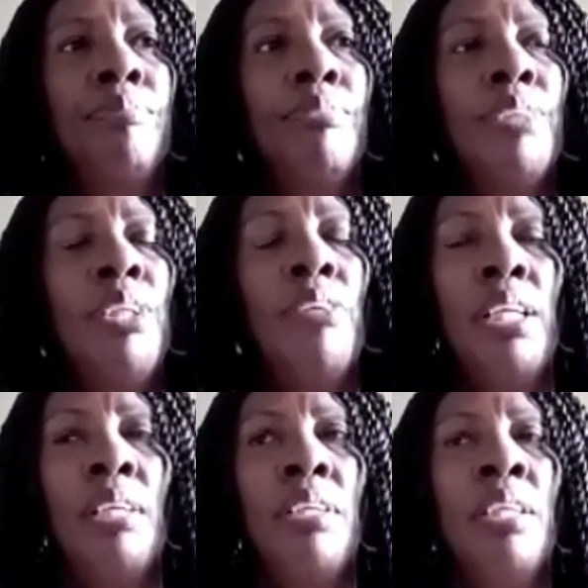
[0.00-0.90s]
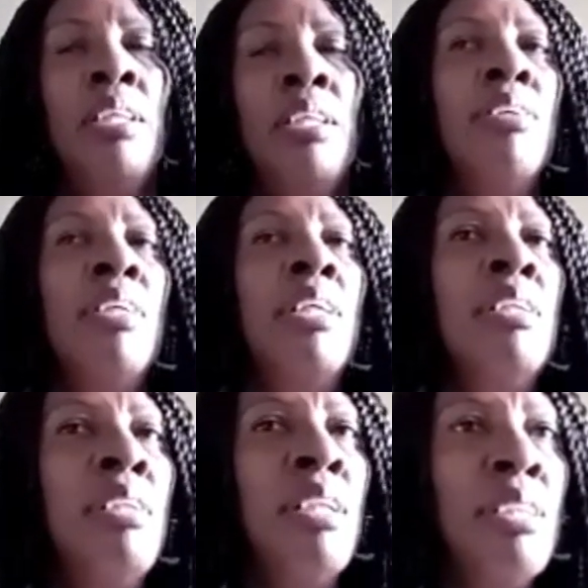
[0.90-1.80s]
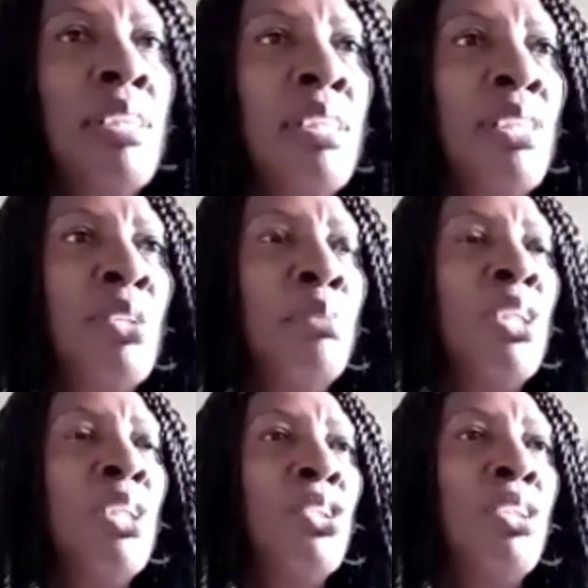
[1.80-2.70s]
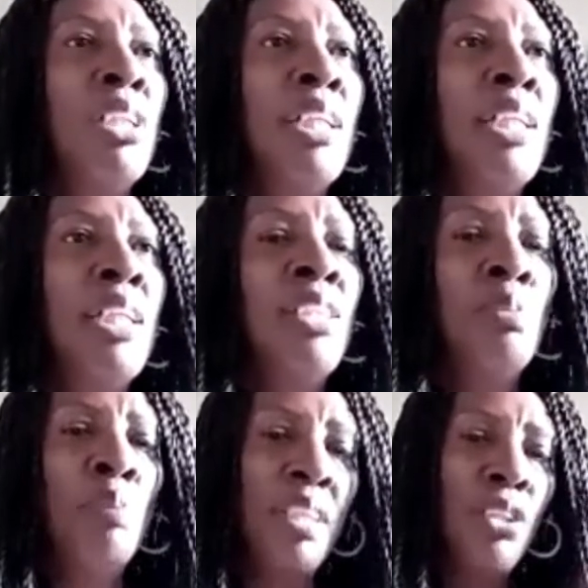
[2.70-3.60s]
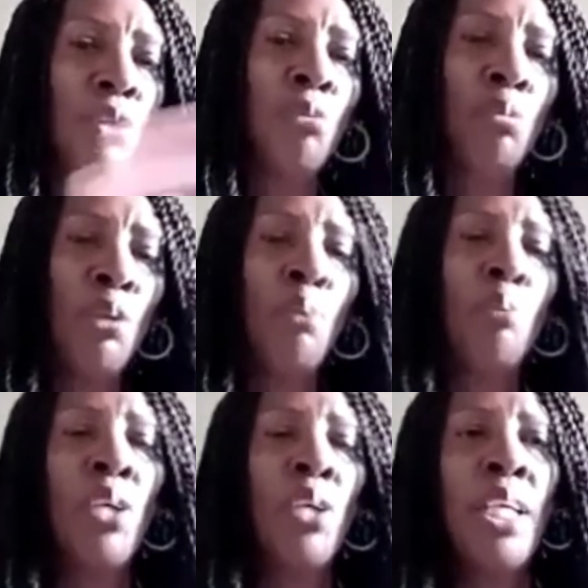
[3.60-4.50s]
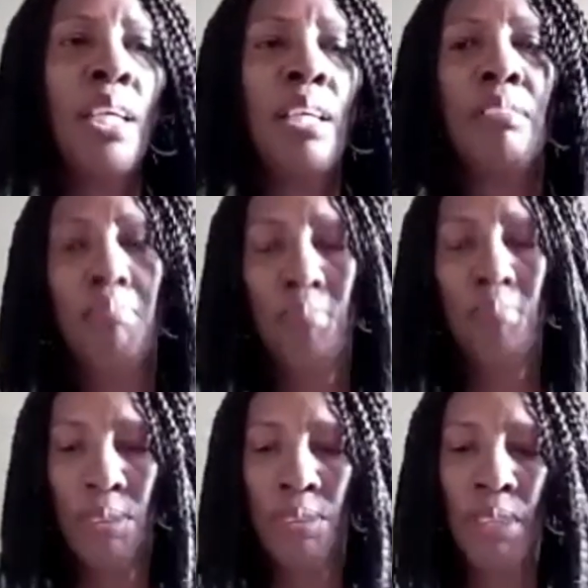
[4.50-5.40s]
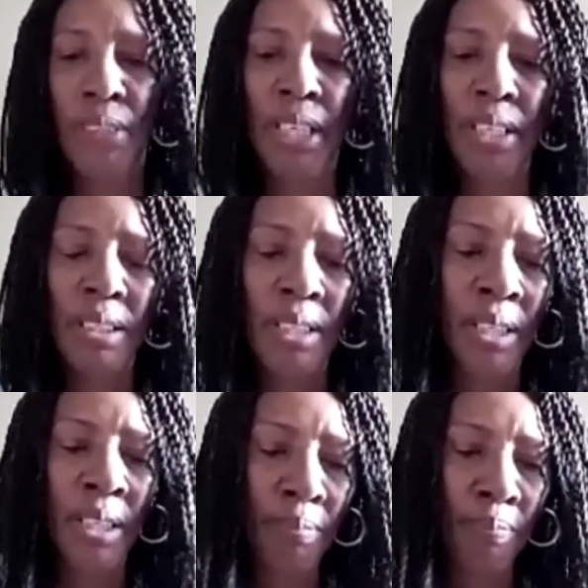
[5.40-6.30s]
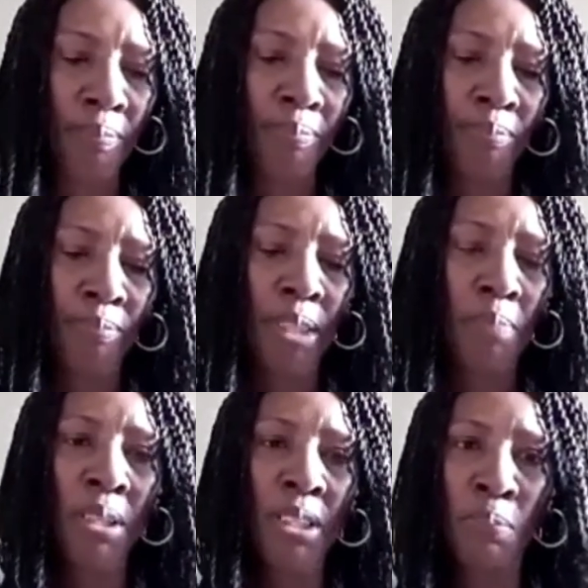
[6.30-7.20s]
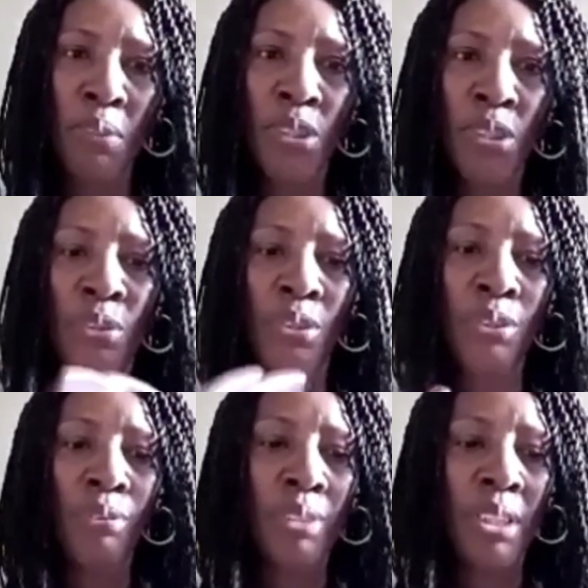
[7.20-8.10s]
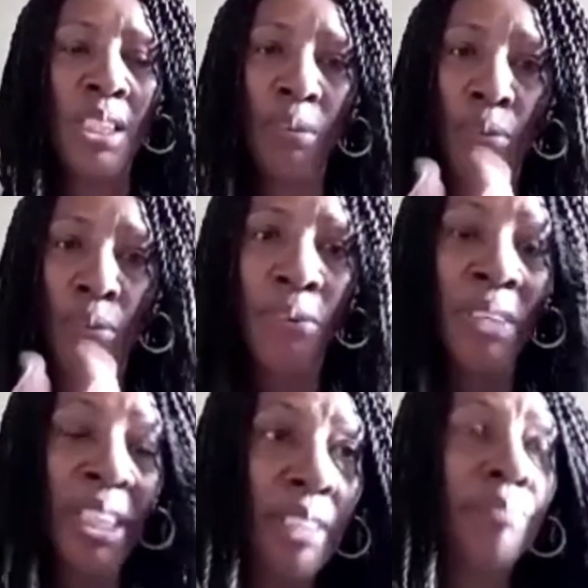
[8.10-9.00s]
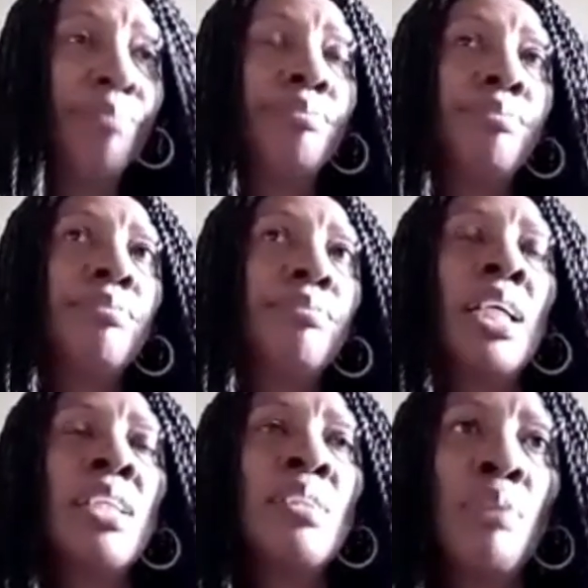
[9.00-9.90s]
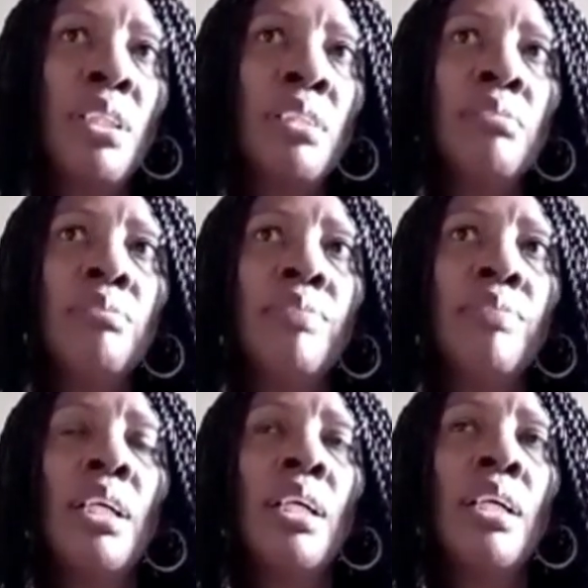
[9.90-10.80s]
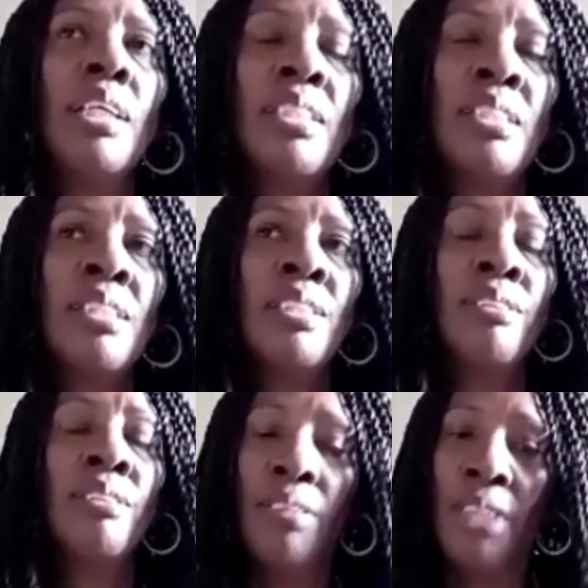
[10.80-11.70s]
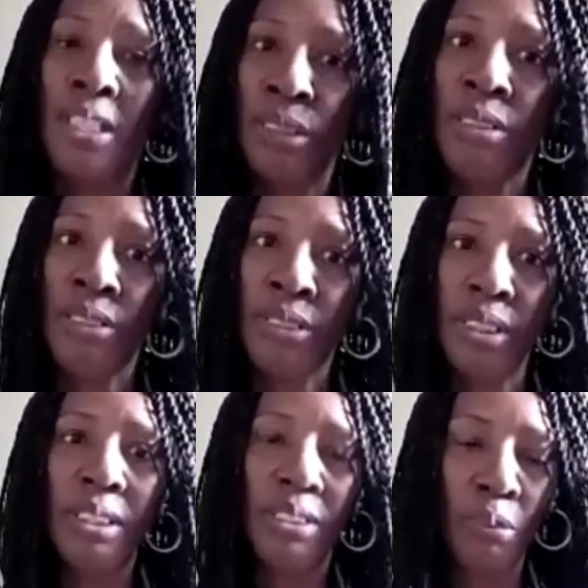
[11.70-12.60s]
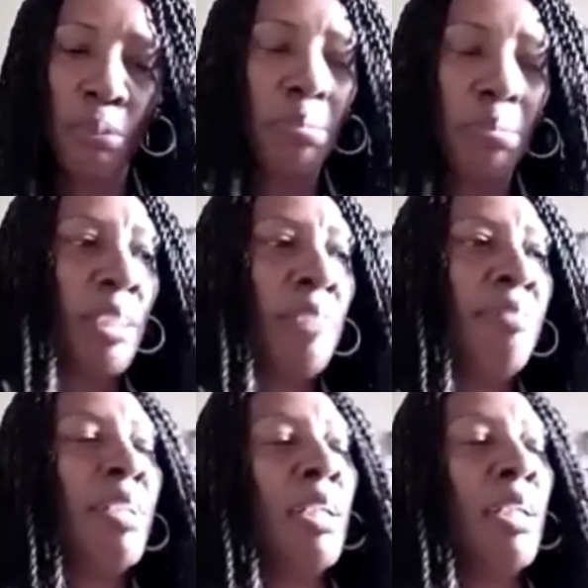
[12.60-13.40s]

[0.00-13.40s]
you're in a situation that is within the group you're working in, right? Boss wants you to take all the credit. That's one. That's not as toxic as you would believe.